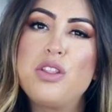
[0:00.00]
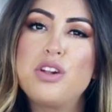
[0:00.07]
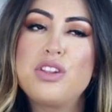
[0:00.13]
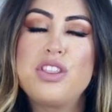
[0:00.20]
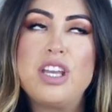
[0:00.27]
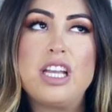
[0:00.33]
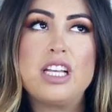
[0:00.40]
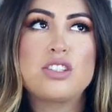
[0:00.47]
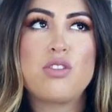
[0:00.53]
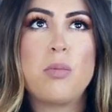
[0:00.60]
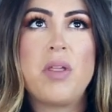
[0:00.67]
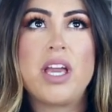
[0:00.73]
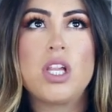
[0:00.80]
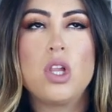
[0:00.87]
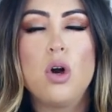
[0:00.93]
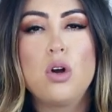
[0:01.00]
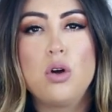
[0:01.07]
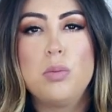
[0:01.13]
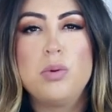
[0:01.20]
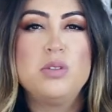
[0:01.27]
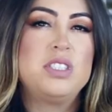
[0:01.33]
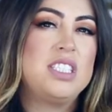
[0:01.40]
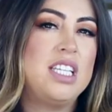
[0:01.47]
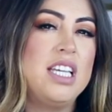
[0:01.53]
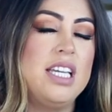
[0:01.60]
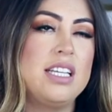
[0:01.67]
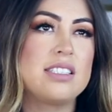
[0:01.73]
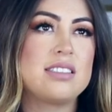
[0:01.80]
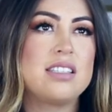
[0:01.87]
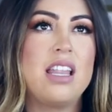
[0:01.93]
other things from like local
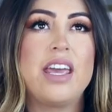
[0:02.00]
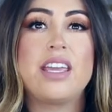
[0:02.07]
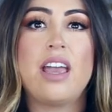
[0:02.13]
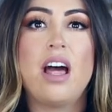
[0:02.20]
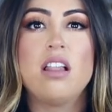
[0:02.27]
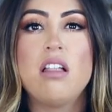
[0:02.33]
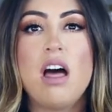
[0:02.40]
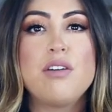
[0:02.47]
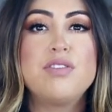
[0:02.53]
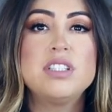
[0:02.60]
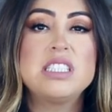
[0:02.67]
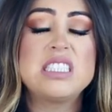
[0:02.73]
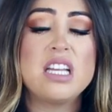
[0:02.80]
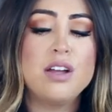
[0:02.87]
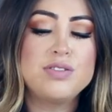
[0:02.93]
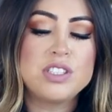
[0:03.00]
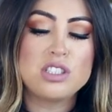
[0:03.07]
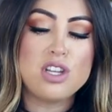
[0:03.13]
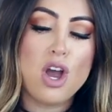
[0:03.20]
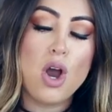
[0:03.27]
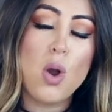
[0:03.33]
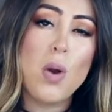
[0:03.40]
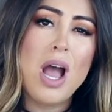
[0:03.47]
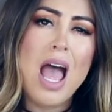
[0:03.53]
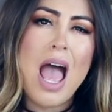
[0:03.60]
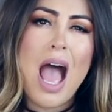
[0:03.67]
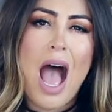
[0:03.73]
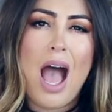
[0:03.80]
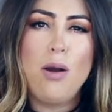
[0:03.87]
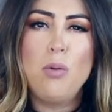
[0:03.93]
boutiques like LF and stuff, so
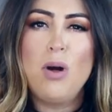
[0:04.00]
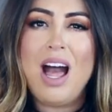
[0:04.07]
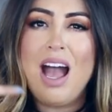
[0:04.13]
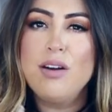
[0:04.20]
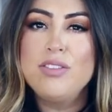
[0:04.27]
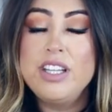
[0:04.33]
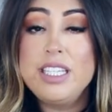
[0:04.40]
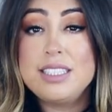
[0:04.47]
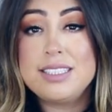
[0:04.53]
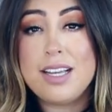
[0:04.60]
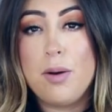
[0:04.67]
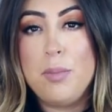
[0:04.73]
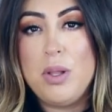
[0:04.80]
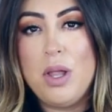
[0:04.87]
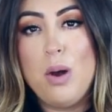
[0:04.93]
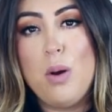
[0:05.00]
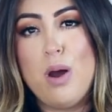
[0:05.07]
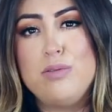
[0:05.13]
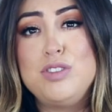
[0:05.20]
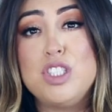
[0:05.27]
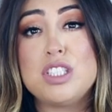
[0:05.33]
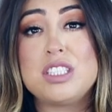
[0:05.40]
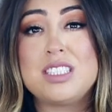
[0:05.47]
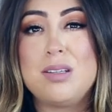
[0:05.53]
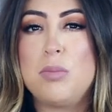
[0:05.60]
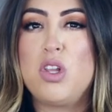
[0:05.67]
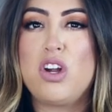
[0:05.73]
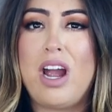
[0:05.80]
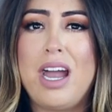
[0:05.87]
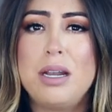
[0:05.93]
I will have links down below of just
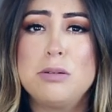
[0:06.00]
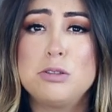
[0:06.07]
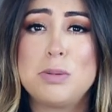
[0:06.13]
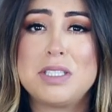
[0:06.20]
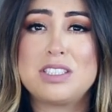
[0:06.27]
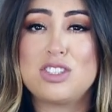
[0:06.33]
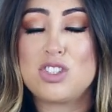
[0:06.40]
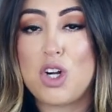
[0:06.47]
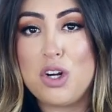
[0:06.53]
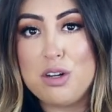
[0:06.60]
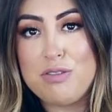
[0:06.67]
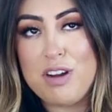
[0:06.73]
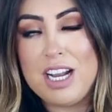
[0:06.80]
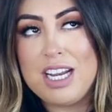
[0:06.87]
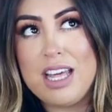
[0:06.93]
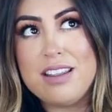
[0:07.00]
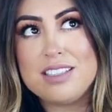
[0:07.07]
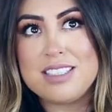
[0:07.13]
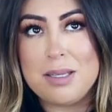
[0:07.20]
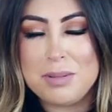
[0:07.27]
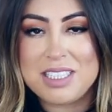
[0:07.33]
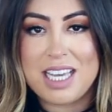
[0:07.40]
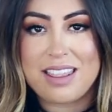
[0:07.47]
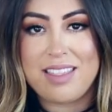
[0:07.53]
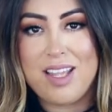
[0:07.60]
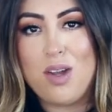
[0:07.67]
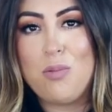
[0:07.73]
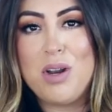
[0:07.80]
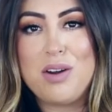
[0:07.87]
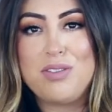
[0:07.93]
similar items because it's hard to find the same exact
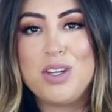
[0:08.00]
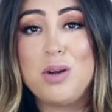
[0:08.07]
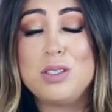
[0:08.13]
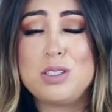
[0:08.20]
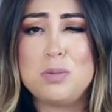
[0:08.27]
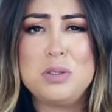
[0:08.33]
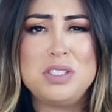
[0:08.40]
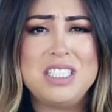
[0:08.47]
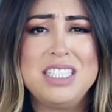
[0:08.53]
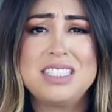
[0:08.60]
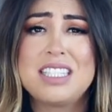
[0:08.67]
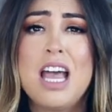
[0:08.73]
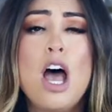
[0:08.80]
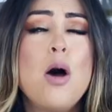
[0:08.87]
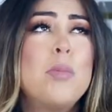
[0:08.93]
thing whenever you go into boutiques,